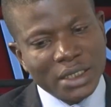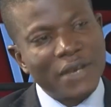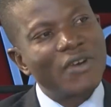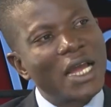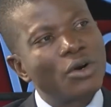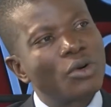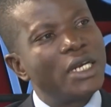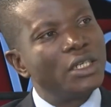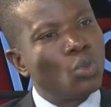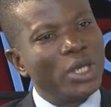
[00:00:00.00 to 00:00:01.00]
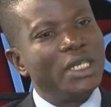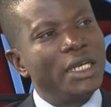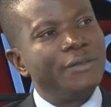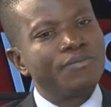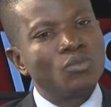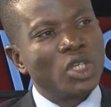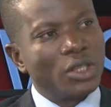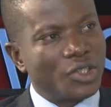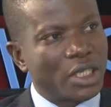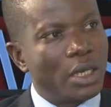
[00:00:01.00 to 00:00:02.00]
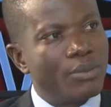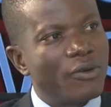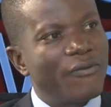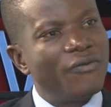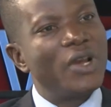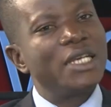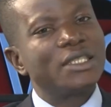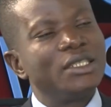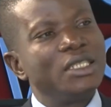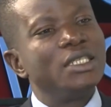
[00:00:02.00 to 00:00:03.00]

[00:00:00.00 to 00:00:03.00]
safeguard already within the scheme. Mm. First,